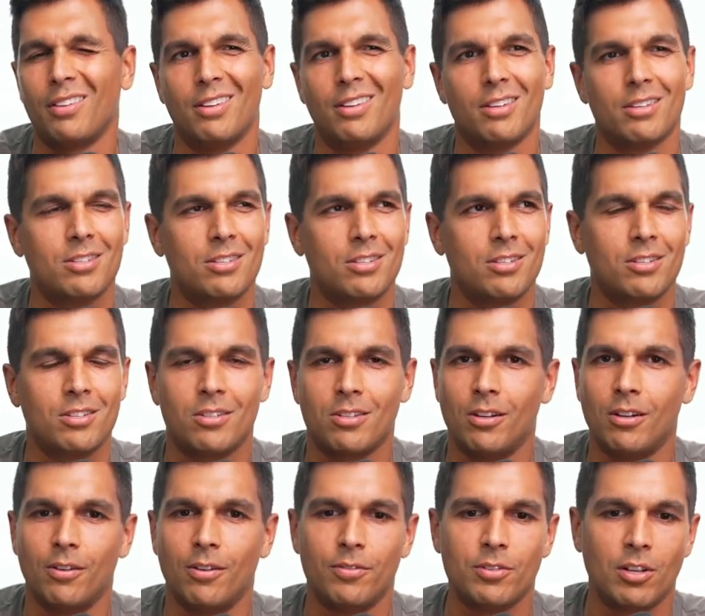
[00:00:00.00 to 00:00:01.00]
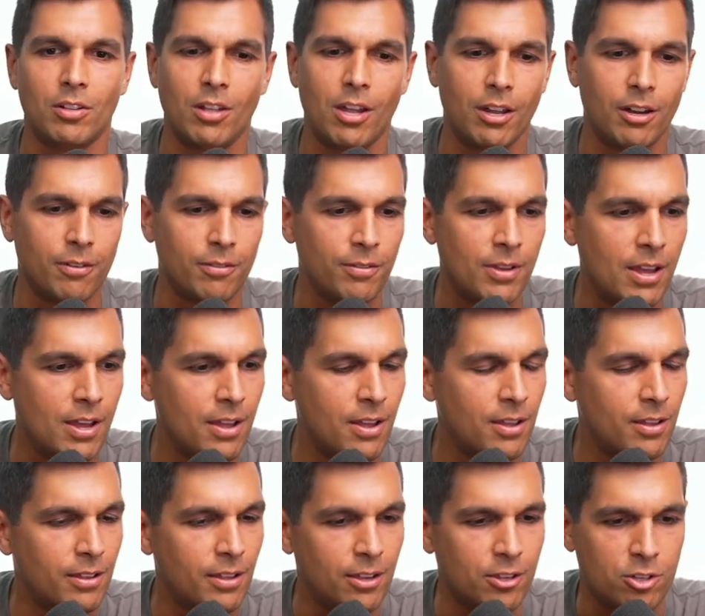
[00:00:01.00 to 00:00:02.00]
This solves a lot of
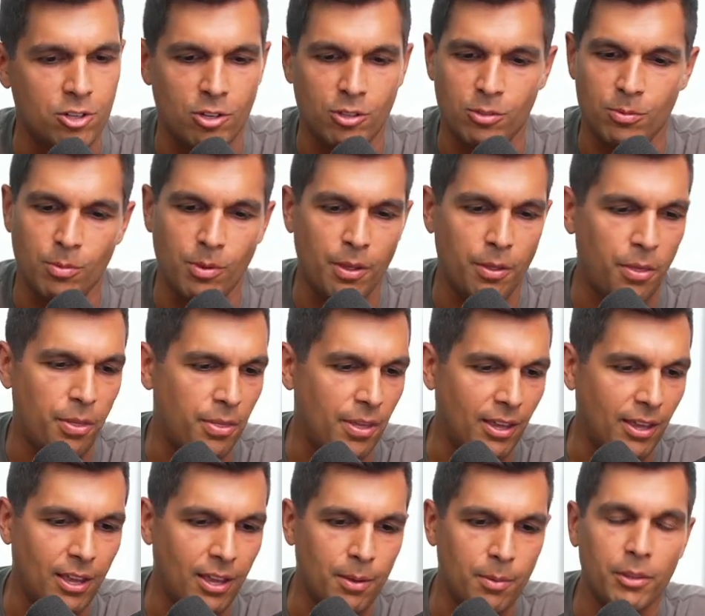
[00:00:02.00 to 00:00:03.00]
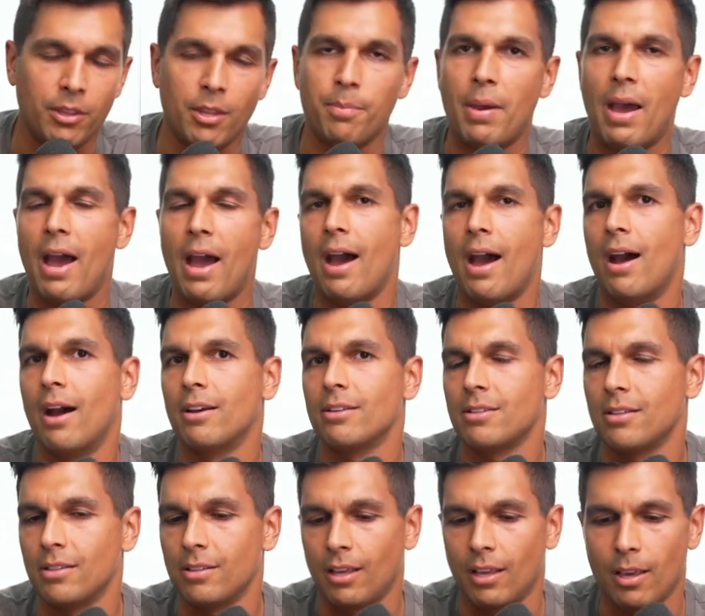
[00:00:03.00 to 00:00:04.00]
issues with thinking about the past
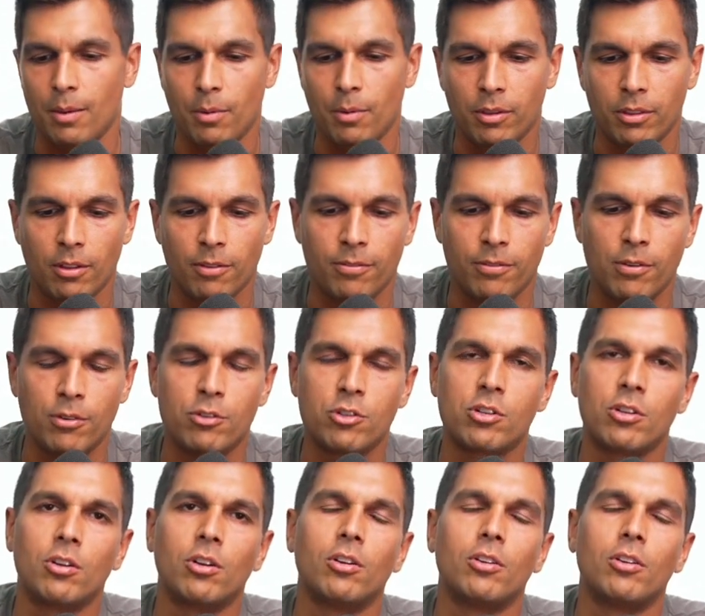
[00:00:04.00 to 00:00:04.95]
and thinking about the future.